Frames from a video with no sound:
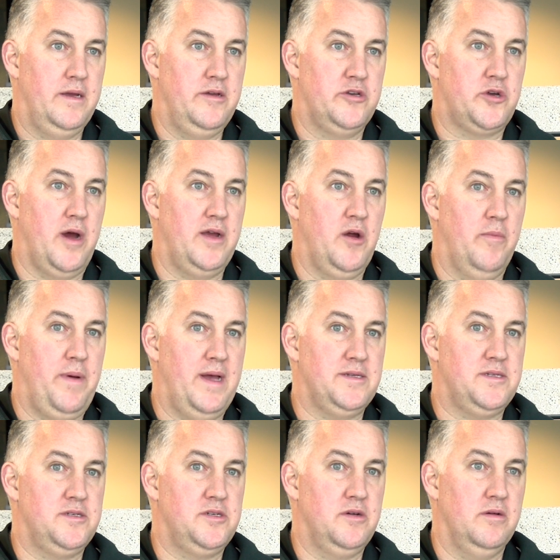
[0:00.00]
you try your
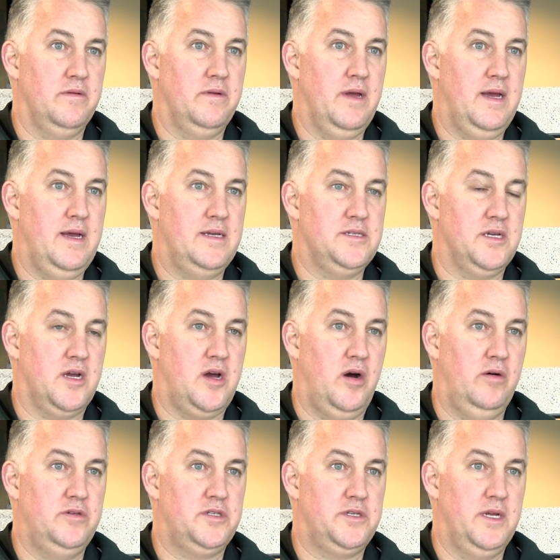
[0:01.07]
best as a
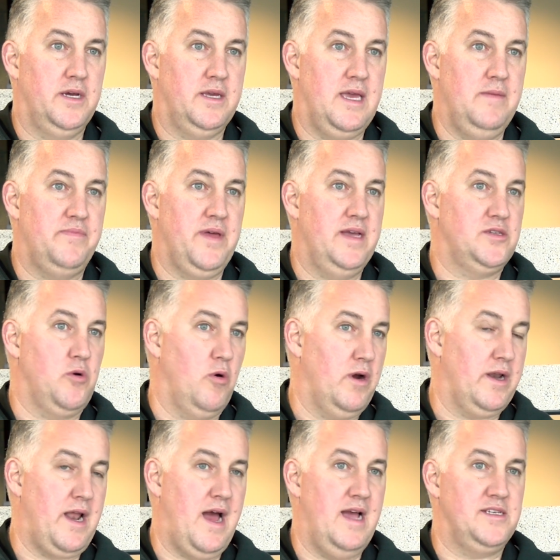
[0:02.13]
coach to keep things
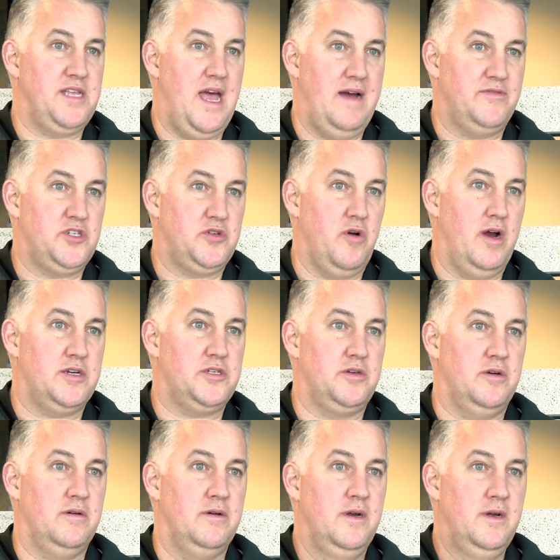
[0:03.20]
organized, have
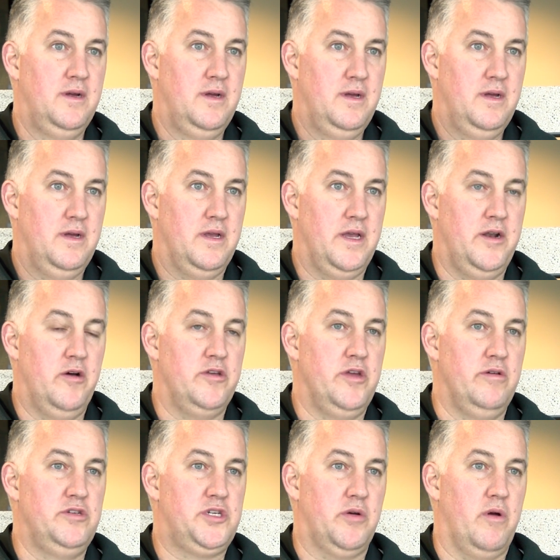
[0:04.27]
structure,
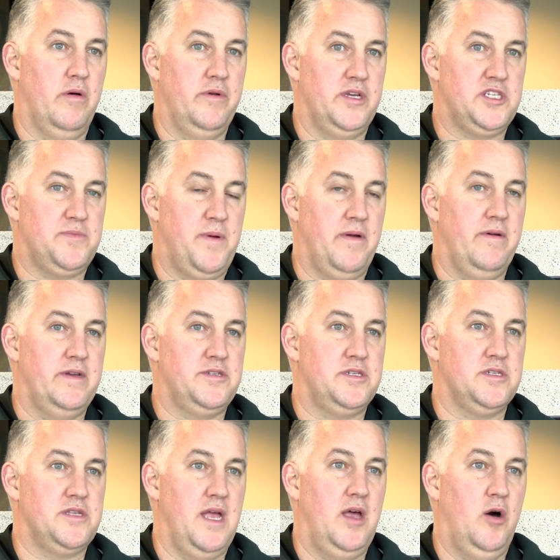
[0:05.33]
use your own
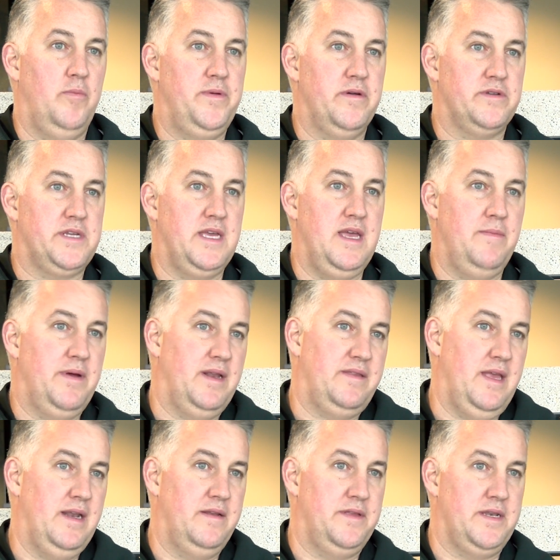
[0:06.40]
experiences to help your team. But at
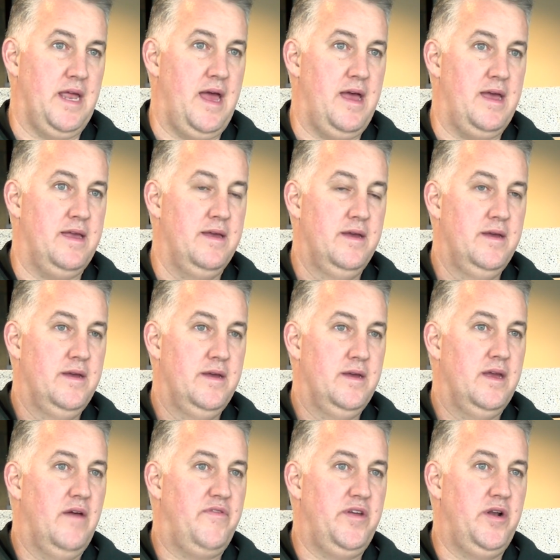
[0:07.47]
the end of the day,
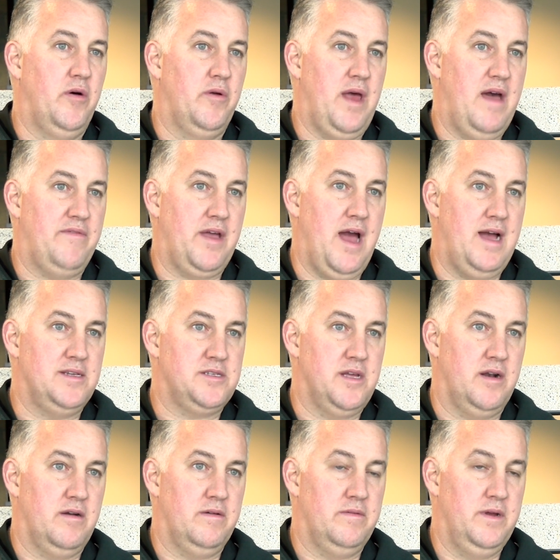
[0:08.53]
if you don't have guys
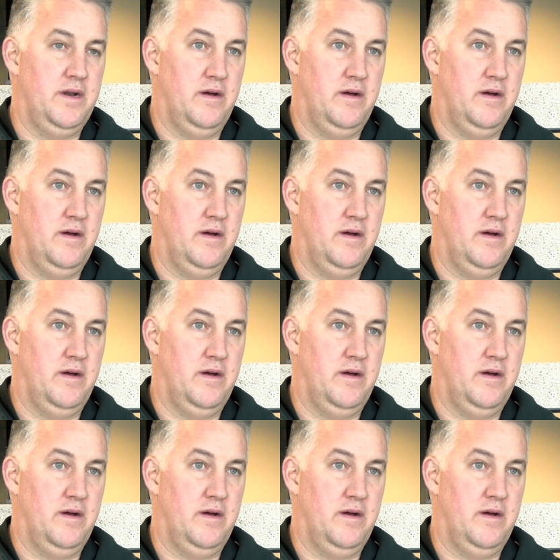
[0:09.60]
that are